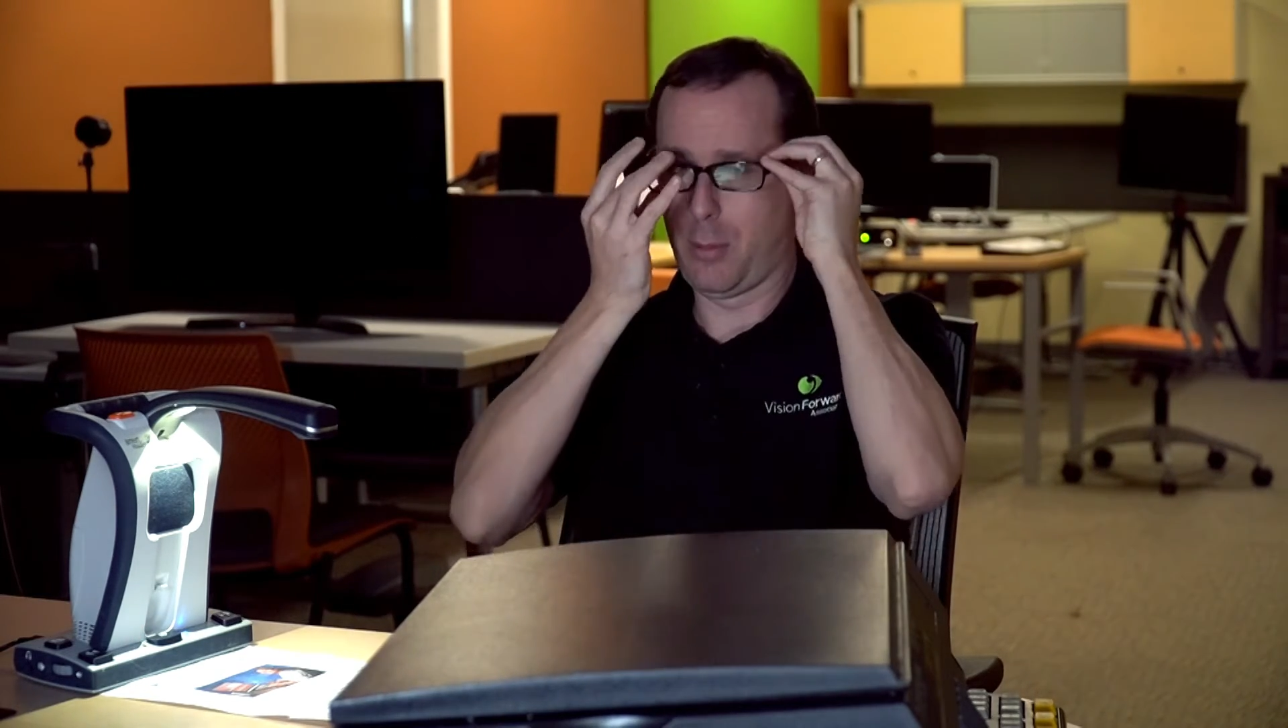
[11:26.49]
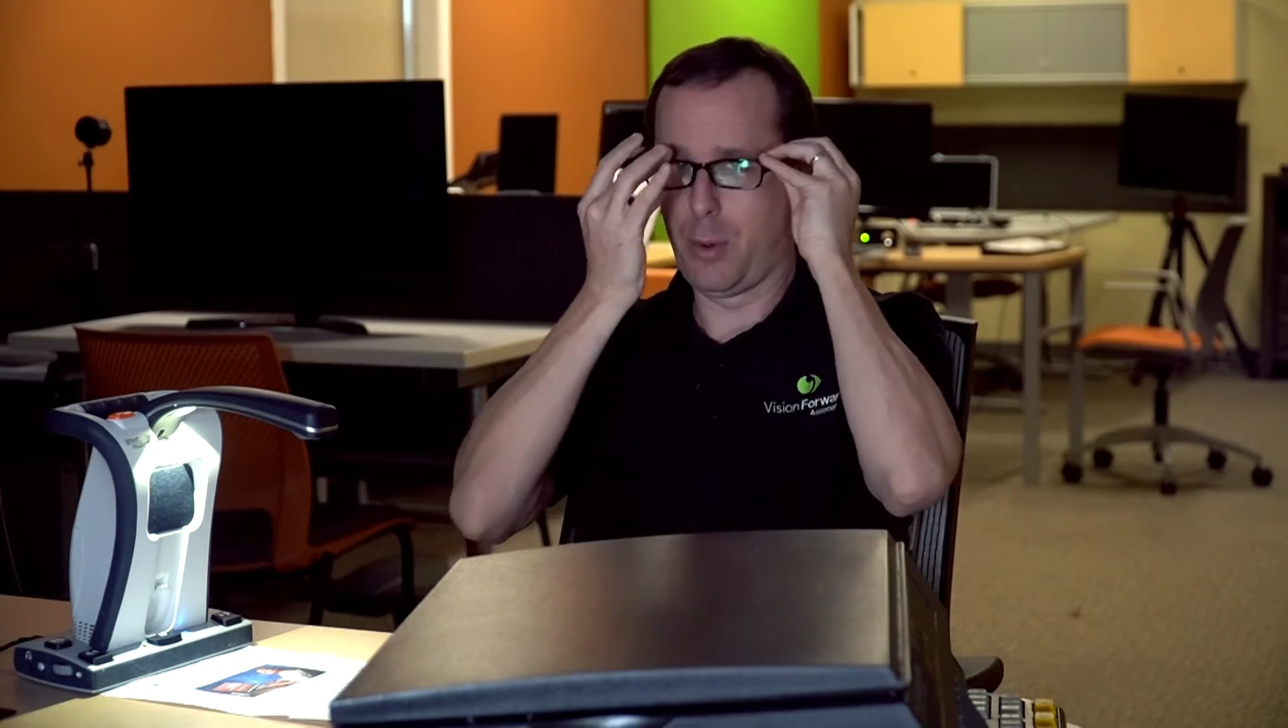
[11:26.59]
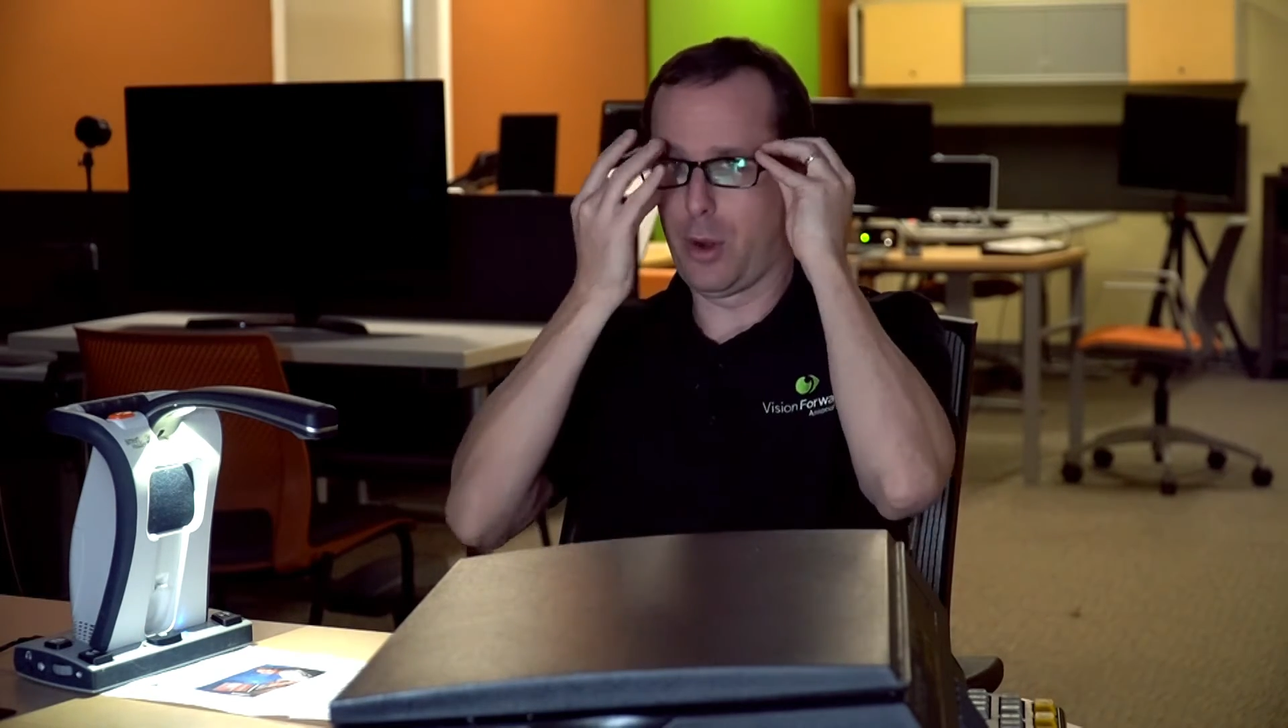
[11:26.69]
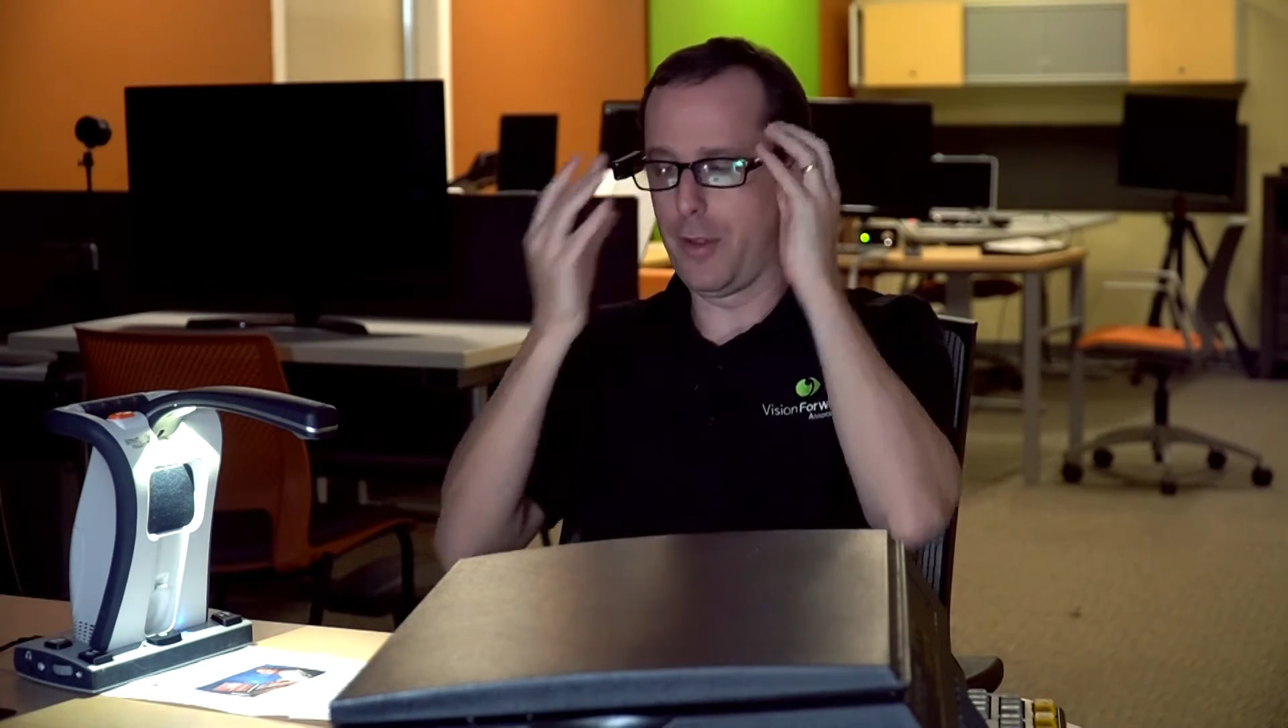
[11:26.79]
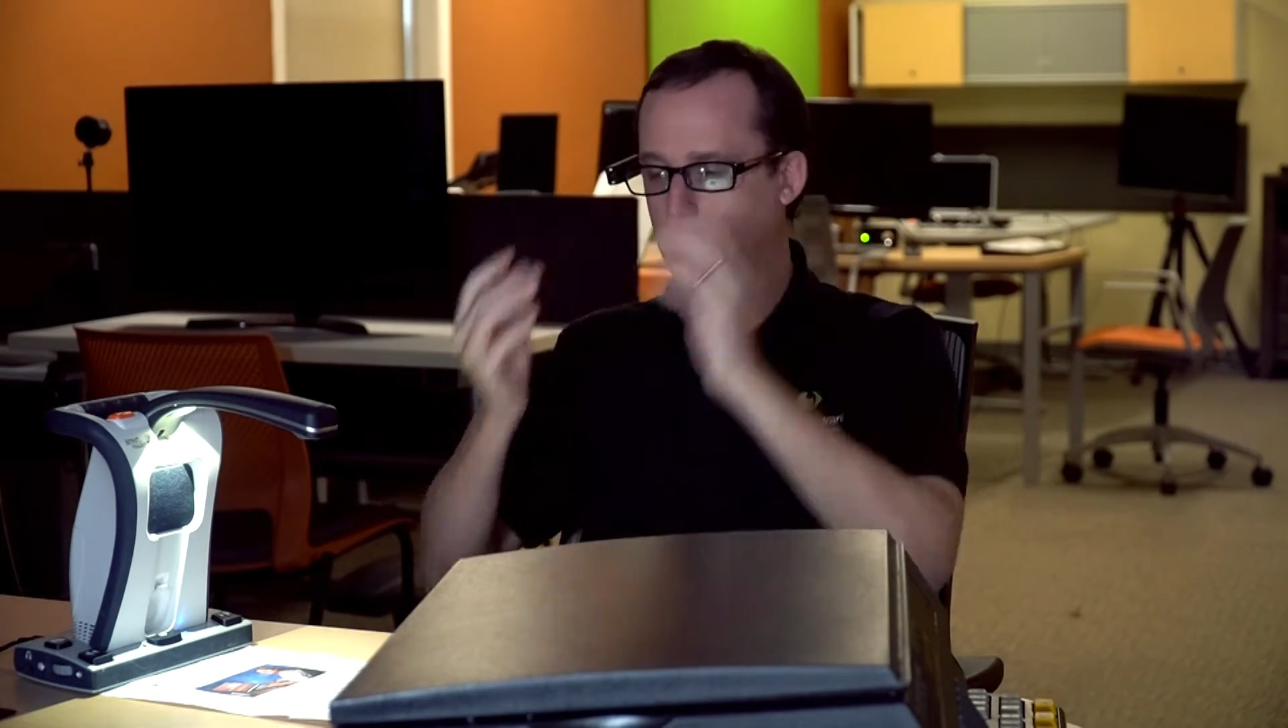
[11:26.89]

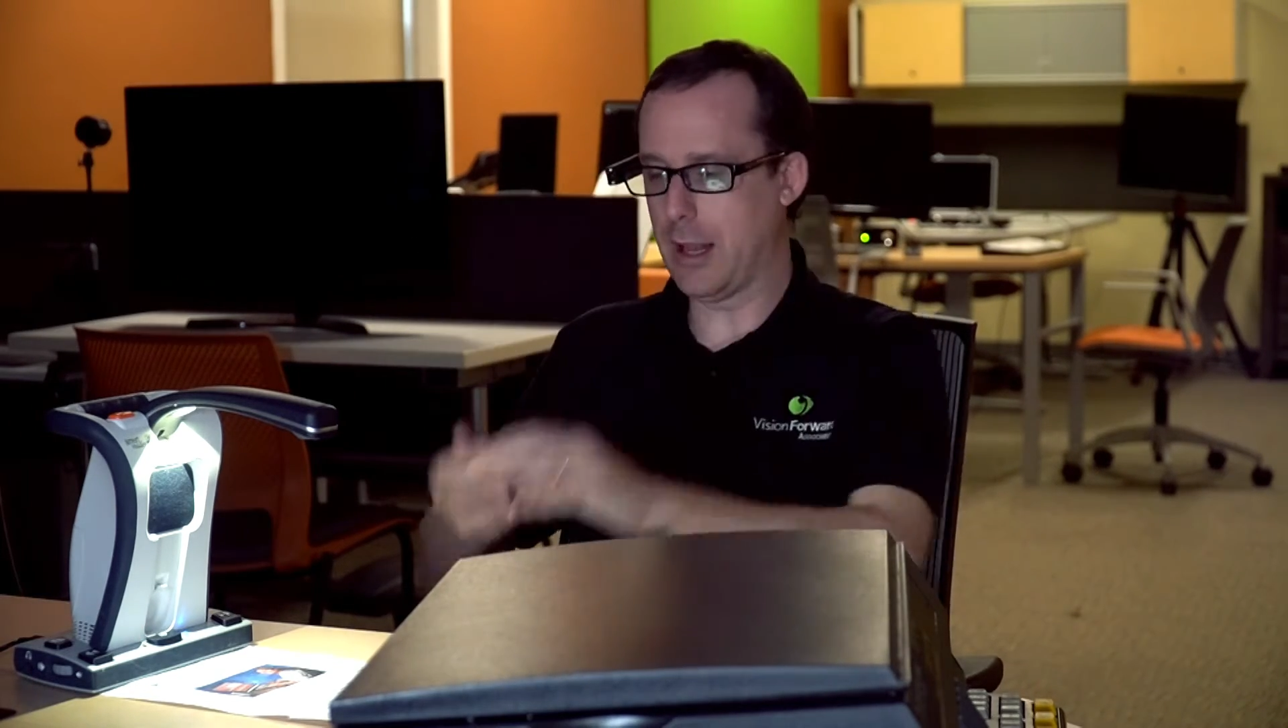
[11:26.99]
Put on the